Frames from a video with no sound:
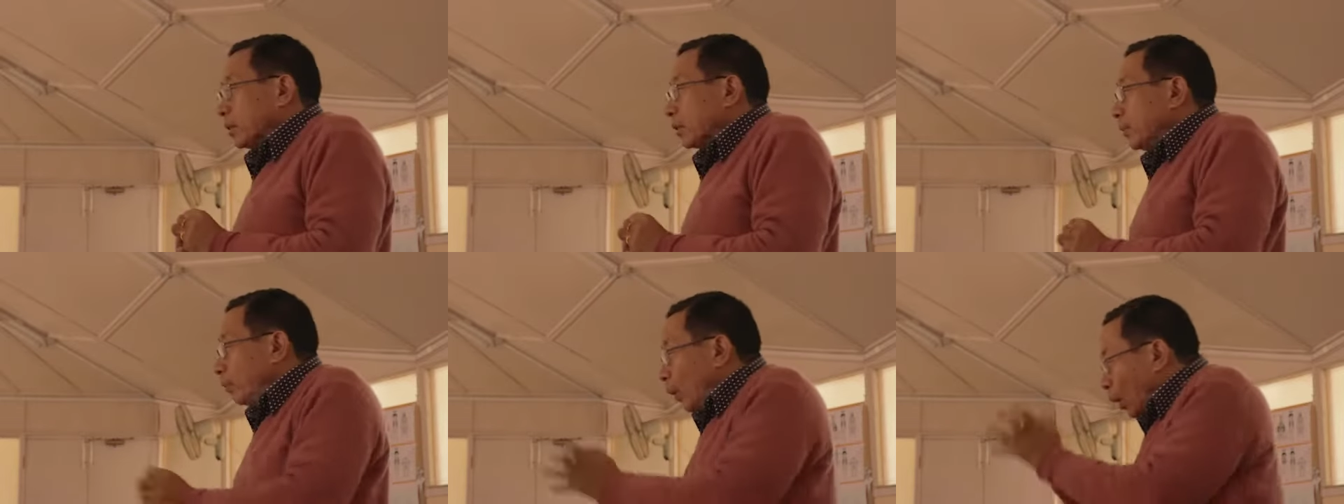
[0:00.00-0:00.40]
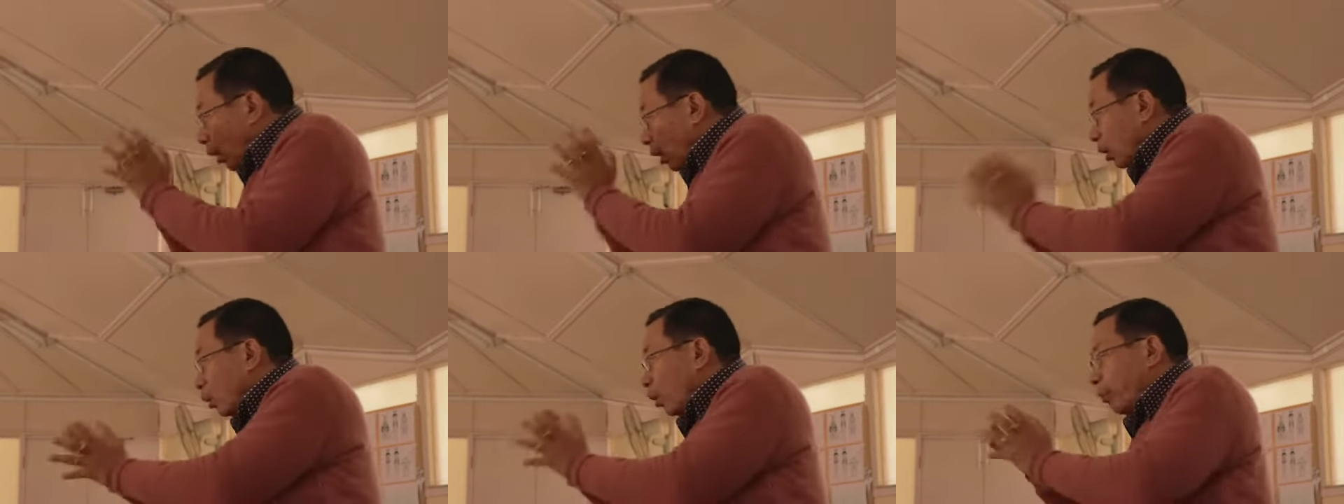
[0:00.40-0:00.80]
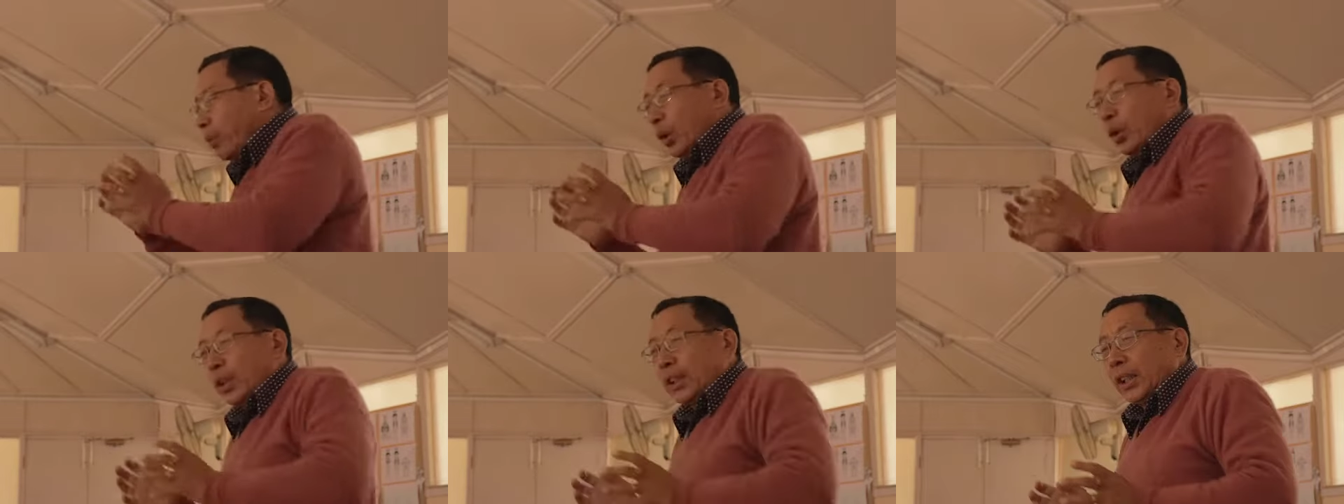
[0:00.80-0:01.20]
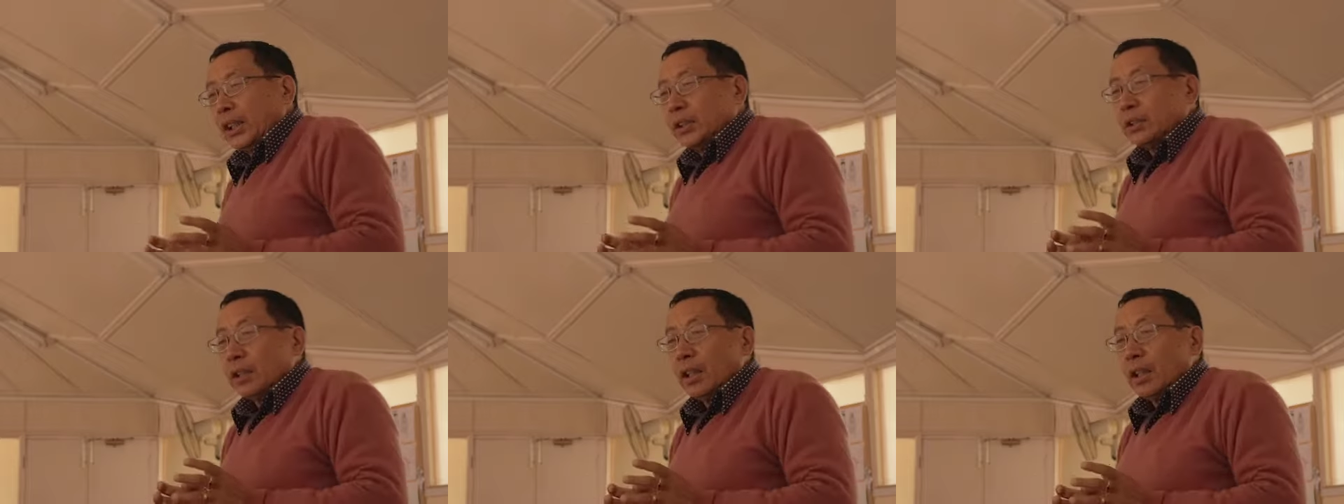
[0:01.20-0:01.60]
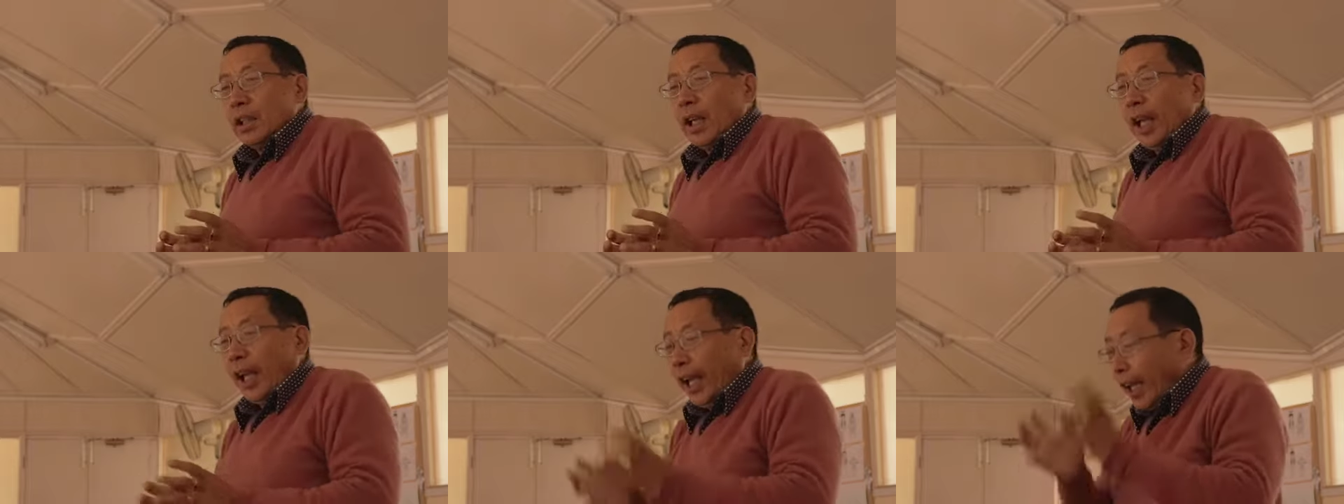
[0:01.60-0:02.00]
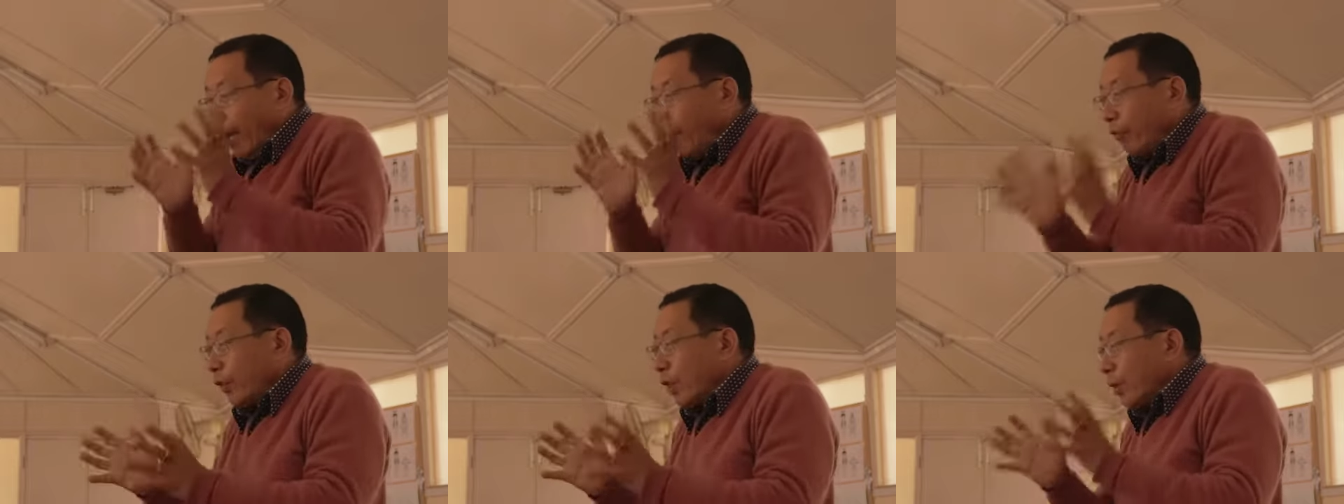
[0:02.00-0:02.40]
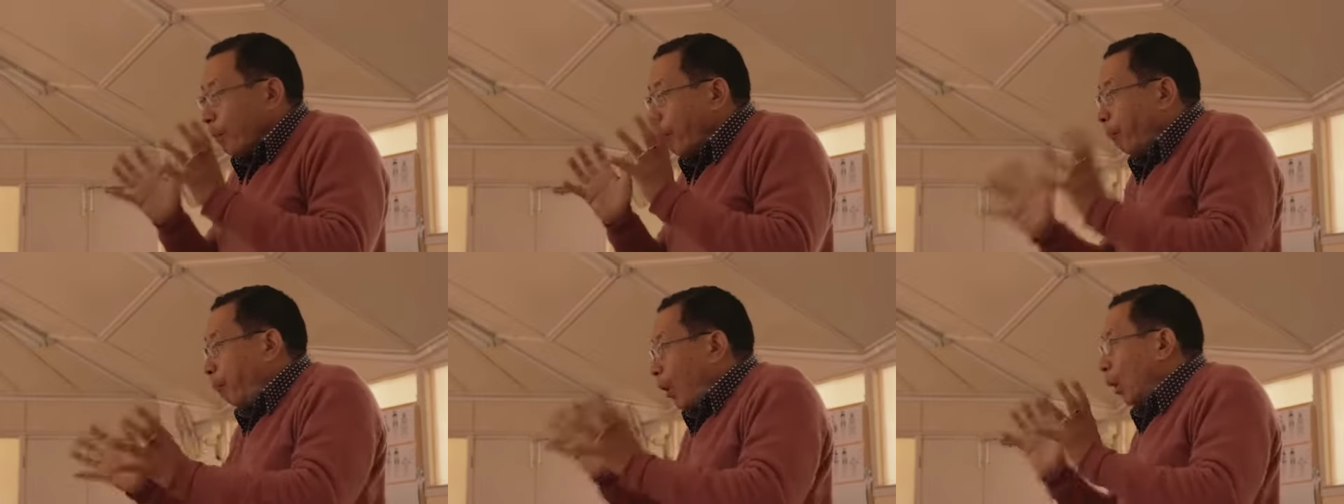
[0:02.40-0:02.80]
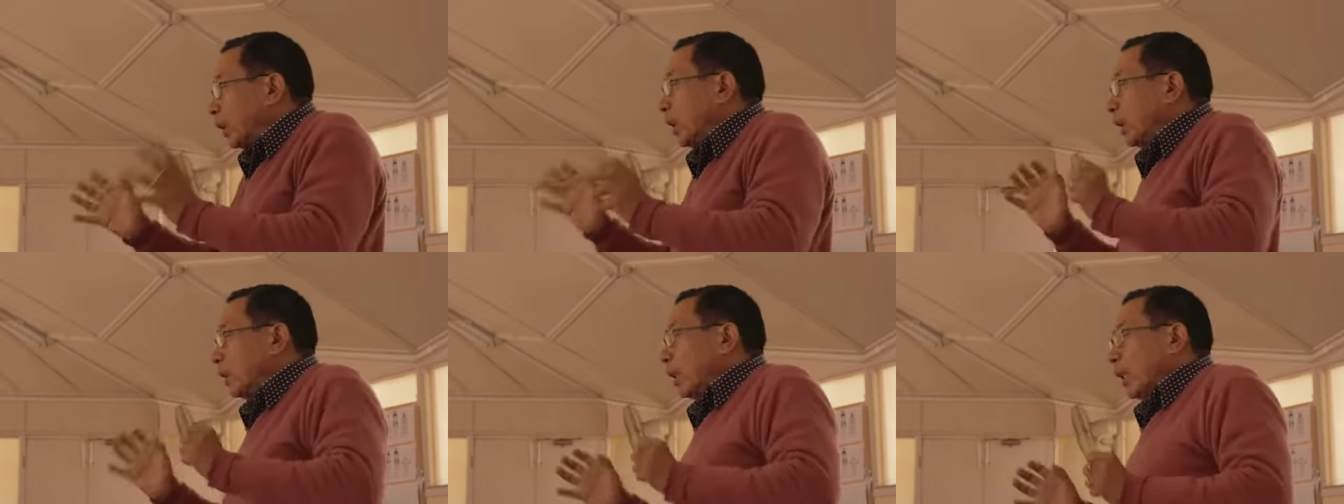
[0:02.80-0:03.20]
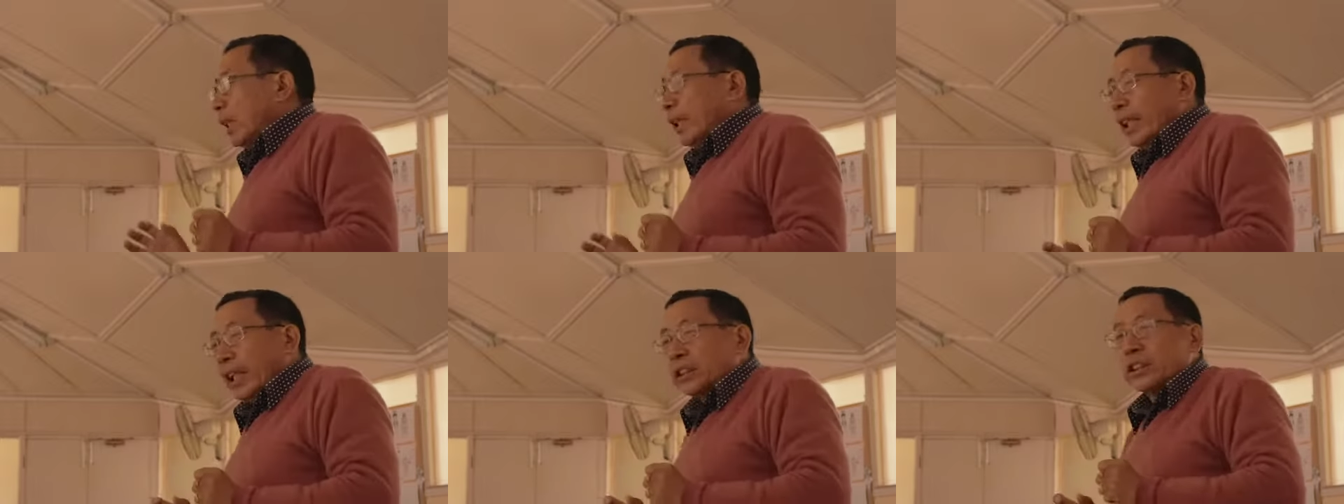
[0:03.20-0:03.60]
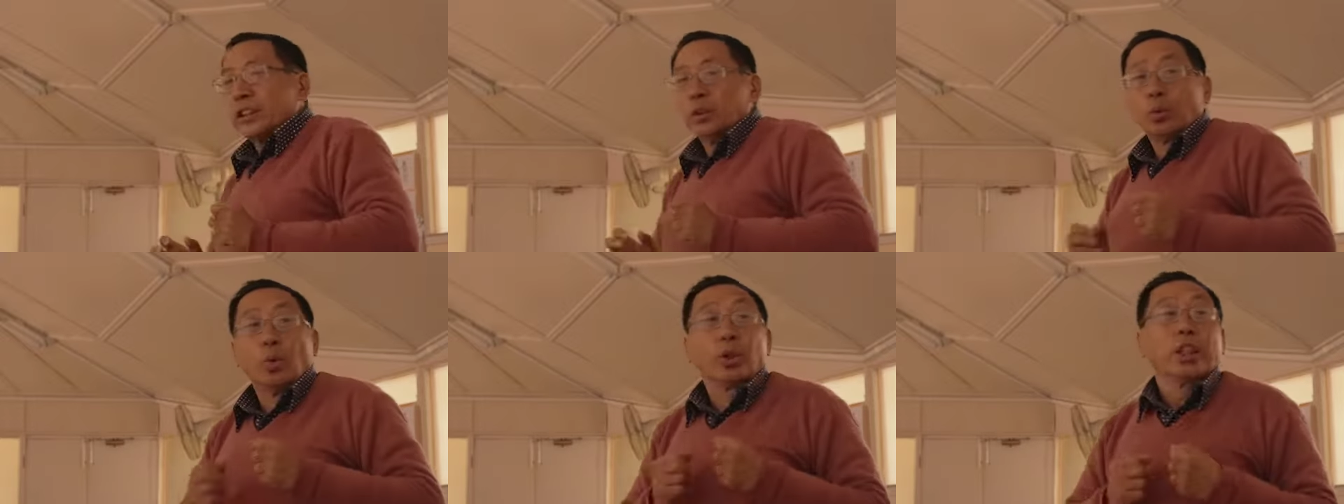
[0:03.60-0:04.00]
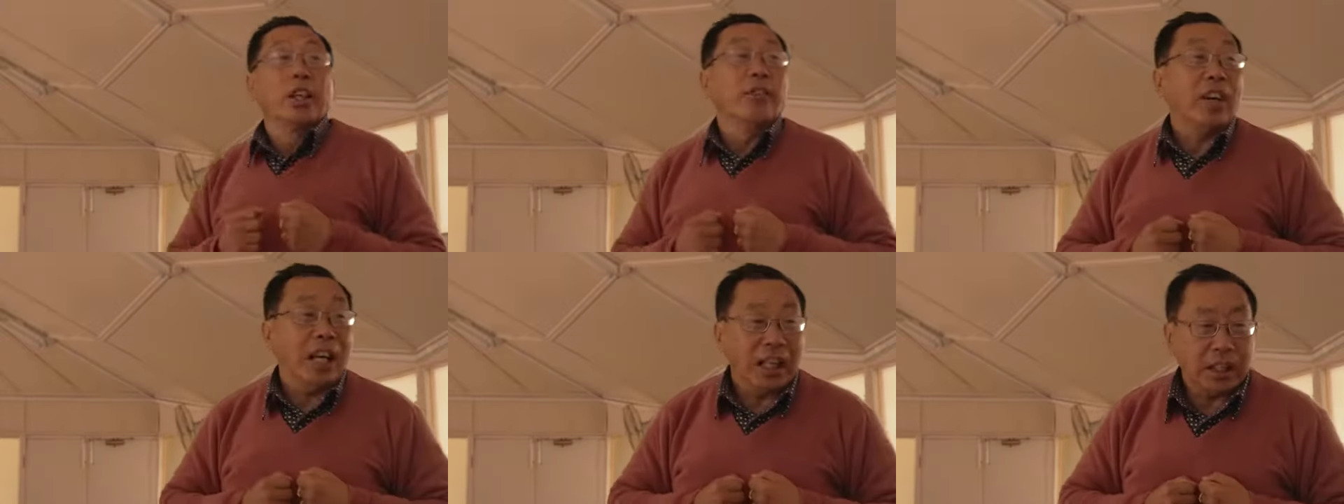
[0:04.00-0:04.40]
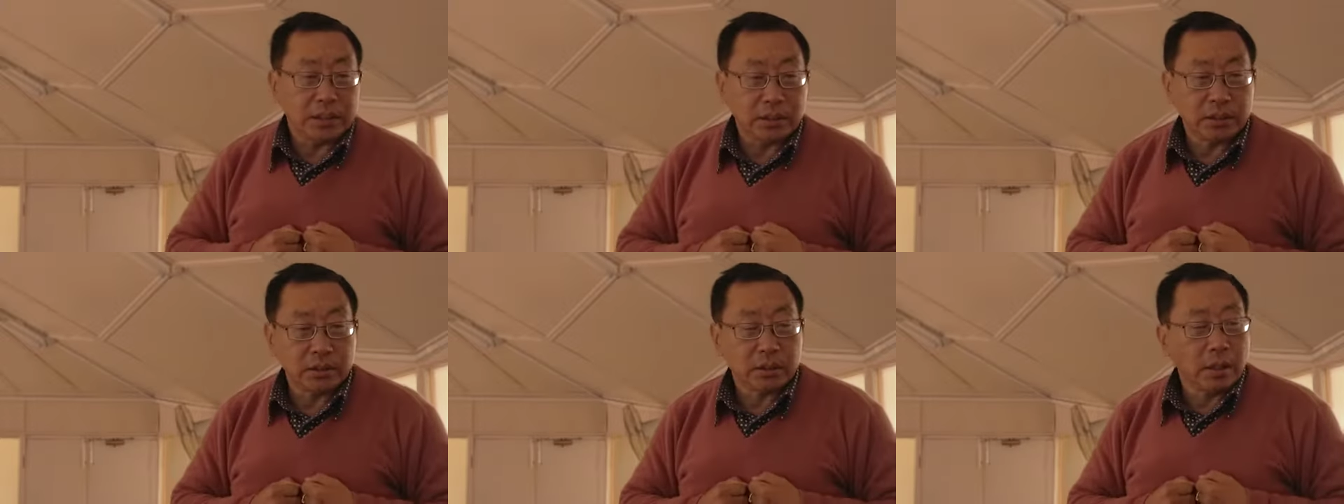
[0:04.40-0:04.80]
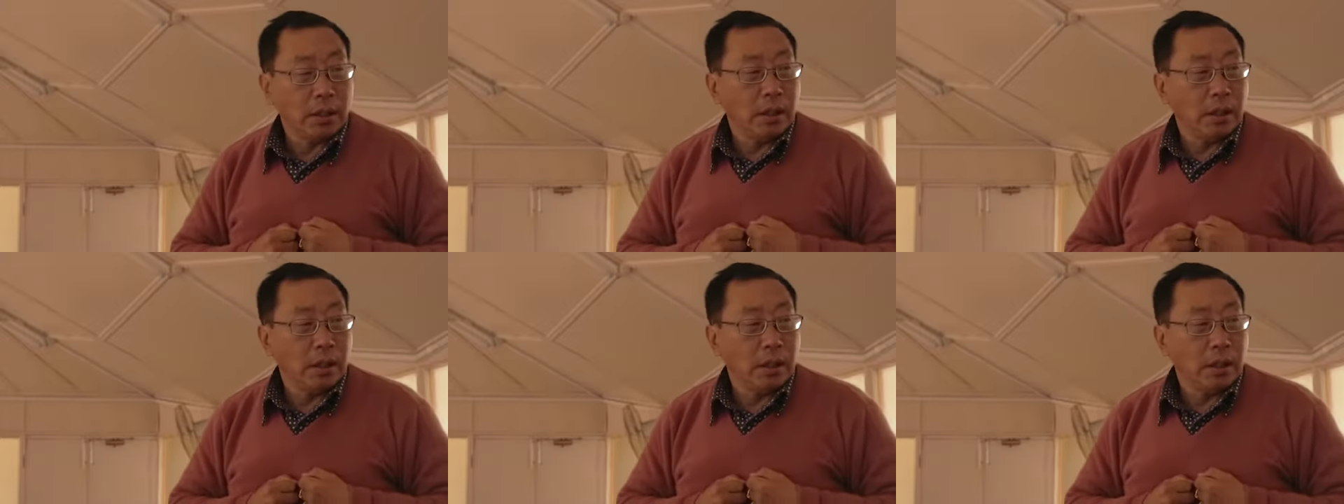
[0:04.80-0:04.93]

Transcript: small communities have important lesson to give us.